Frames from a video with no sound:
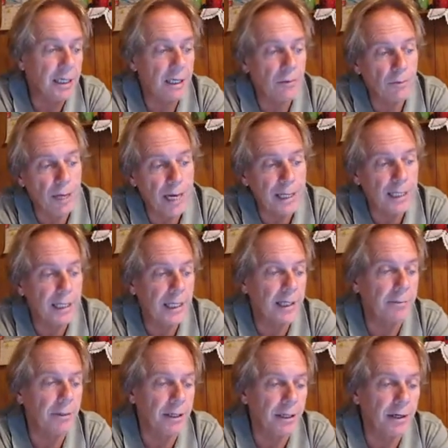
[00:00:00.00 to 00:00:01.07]

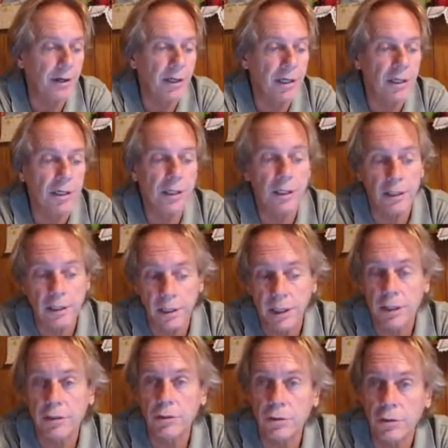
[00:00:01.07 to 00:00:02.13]
Eradicate Malaria in
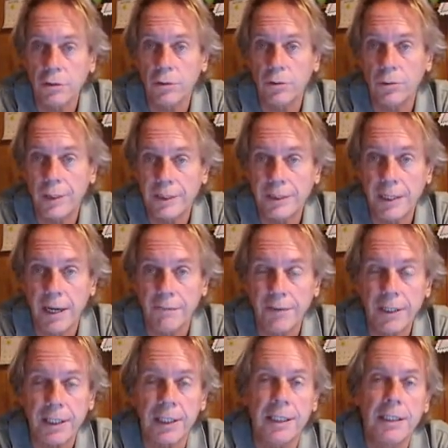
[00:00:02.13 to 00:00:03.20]
Kara, Togo, West
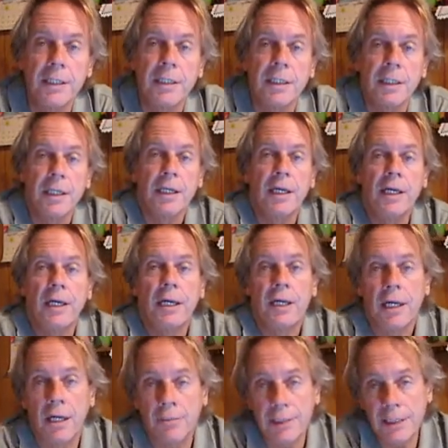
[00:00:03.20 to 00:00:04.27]
Africa.
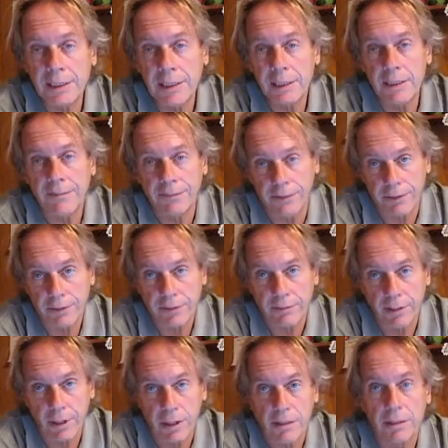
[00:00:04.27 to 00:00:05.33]
And I want to tell you, first of
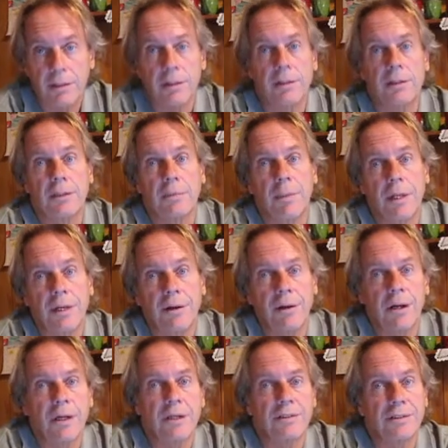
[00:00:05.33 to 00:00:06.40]
all,
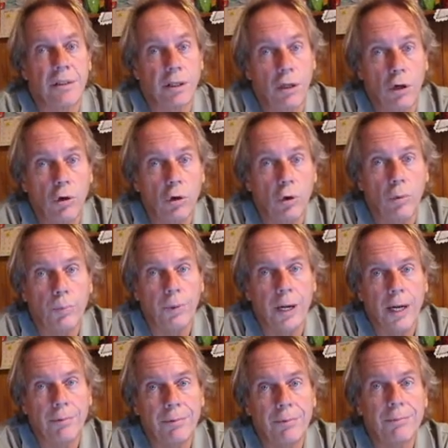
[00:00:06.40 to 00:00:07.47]
malaria is a local
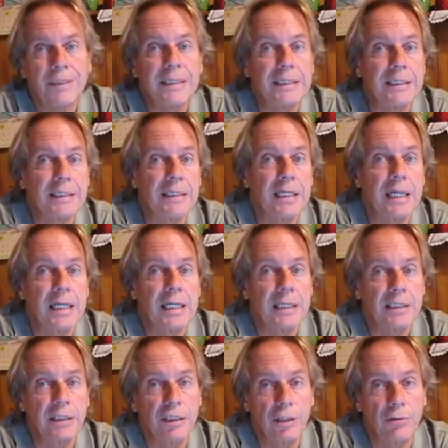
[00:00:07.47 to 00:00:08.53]
problem. It's not
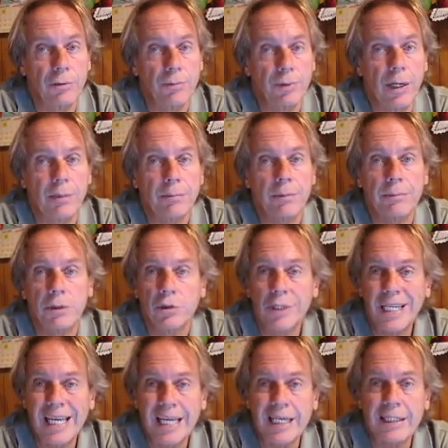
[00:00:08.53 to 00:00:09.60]
a general problem. You
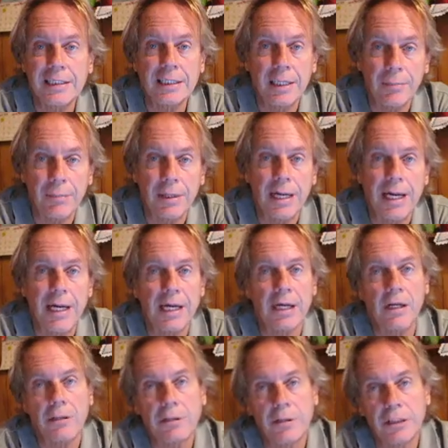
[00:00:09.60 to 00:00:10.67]
can't
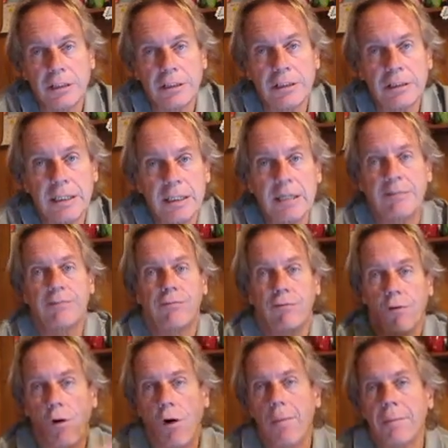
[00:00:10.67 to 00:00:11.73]
apply just a
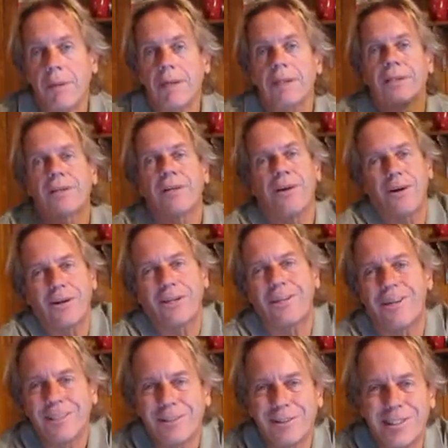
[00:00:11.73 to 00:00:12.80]
formula to all
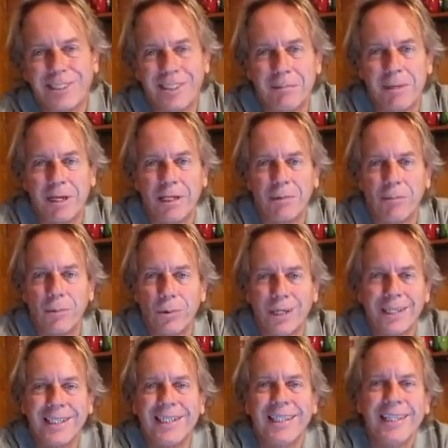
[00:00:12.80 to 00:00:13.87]
countries and make them
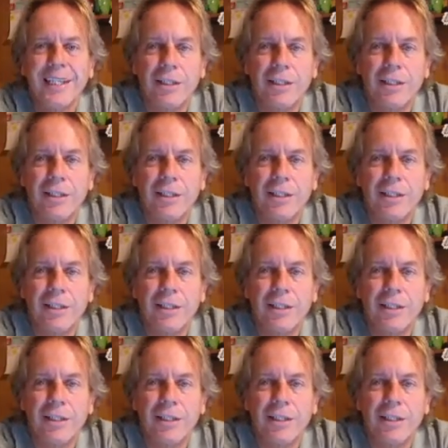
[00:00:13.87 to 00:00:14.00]
work.